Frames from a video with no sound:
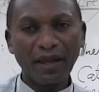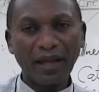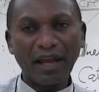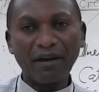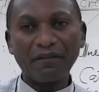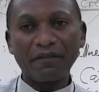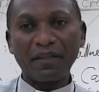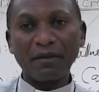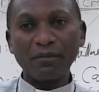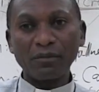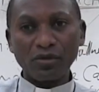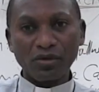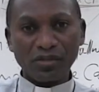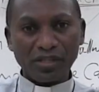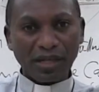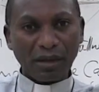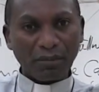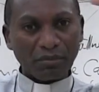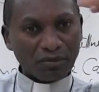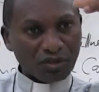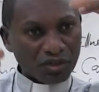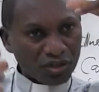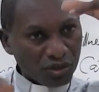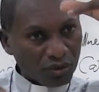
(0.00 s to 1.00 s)
gave them to
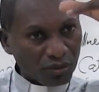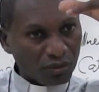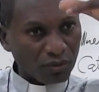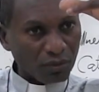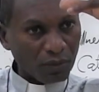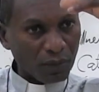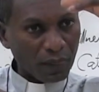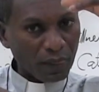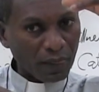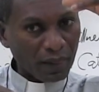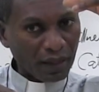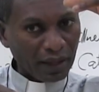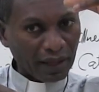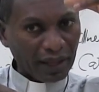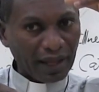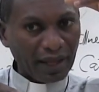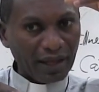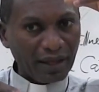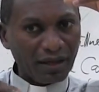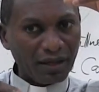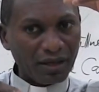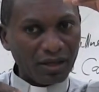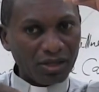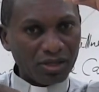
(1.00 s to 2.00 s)
subdue,
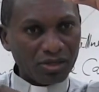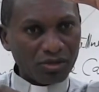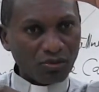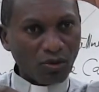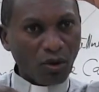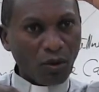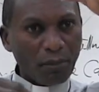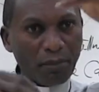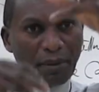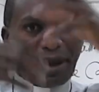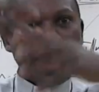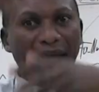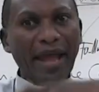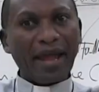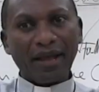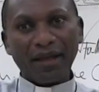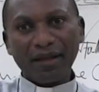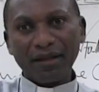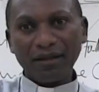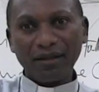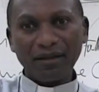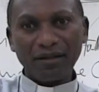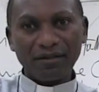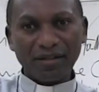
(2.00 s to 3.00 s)
okay, to
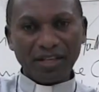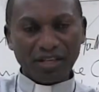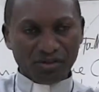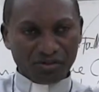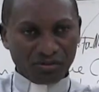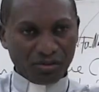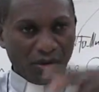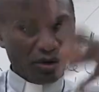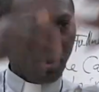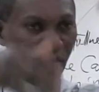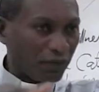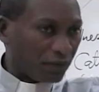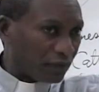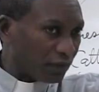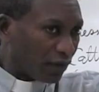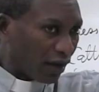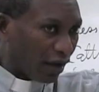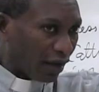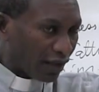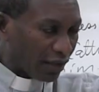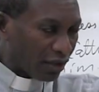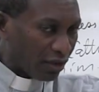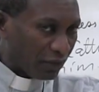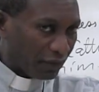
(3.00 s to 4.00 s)
obey the tree of
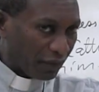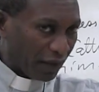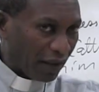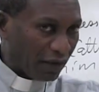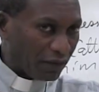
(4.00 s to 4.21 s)
knowledge of